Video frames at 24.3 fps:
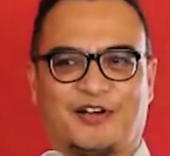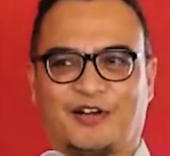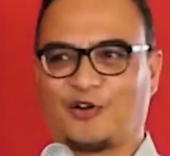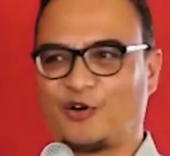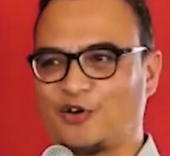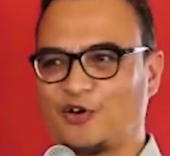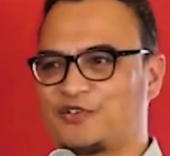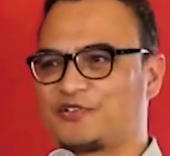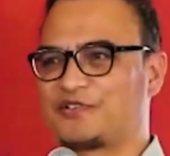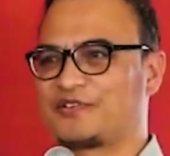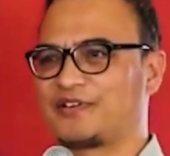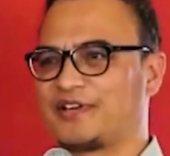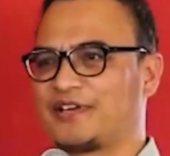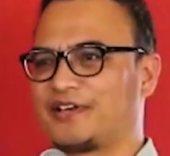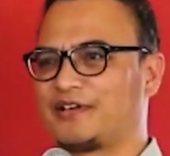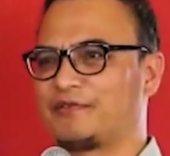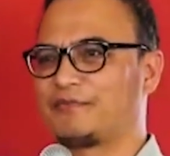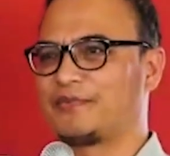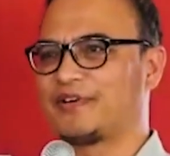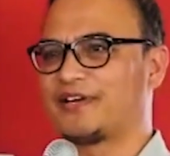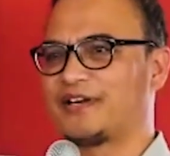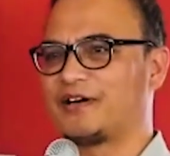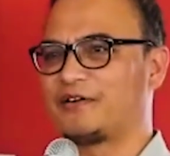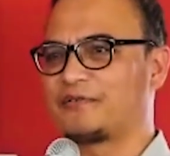
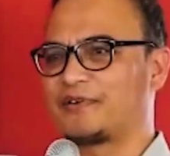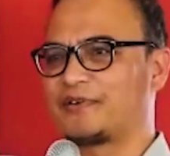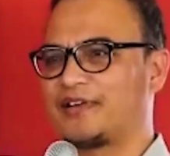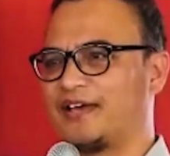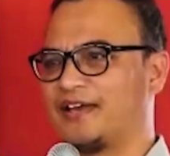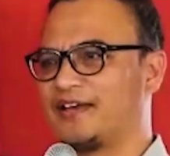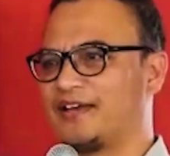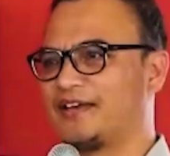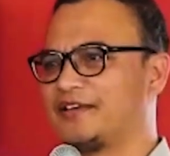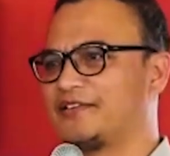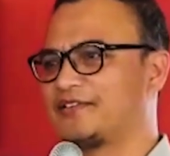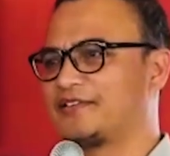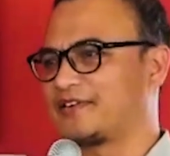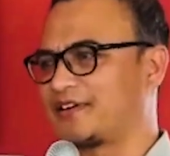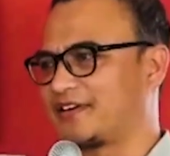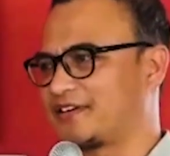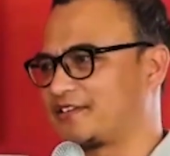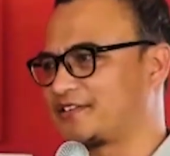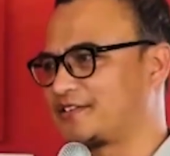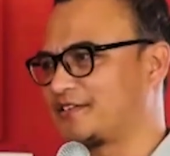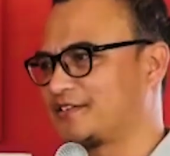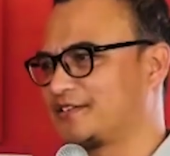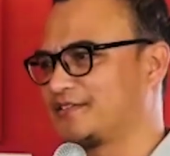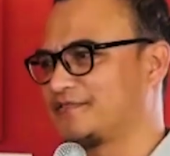loitering without any
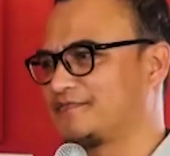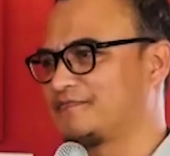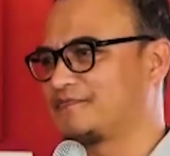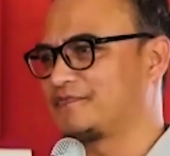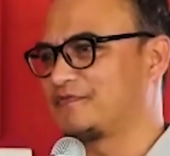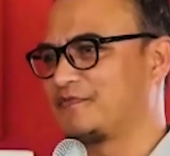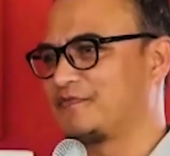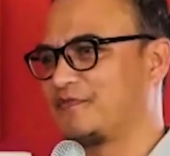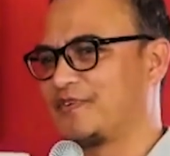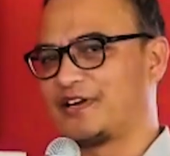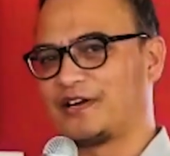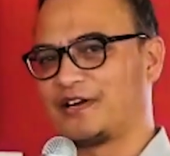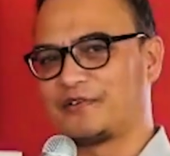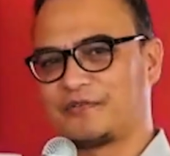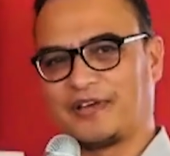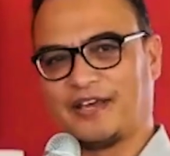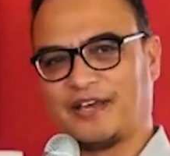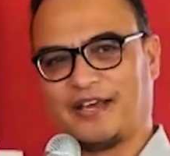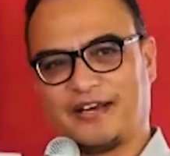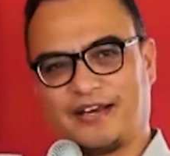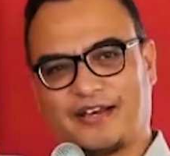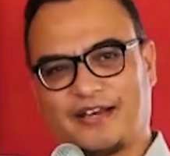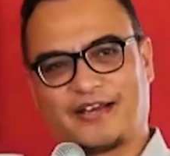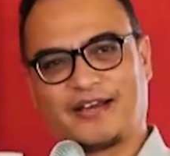direction, without
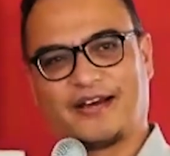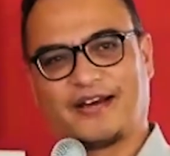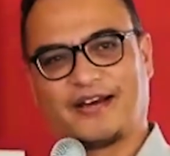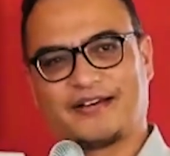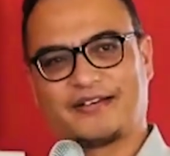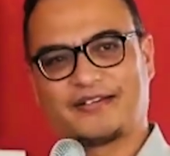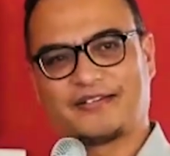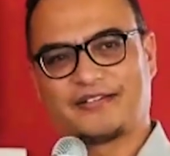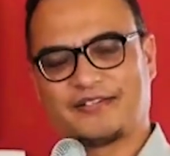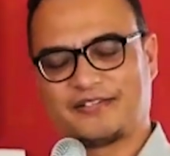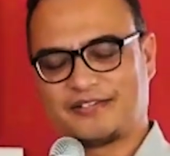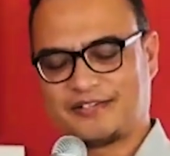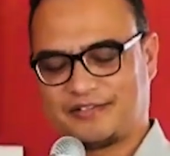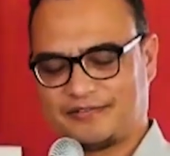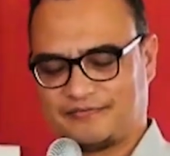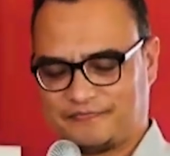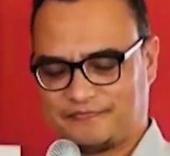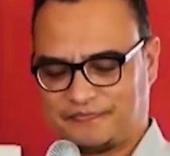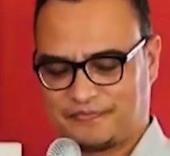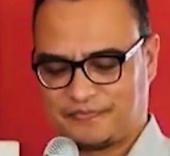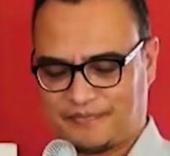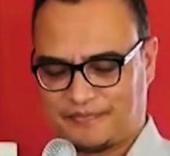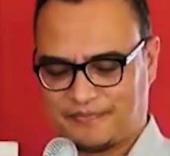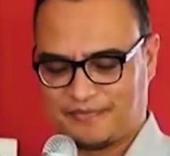any guidance.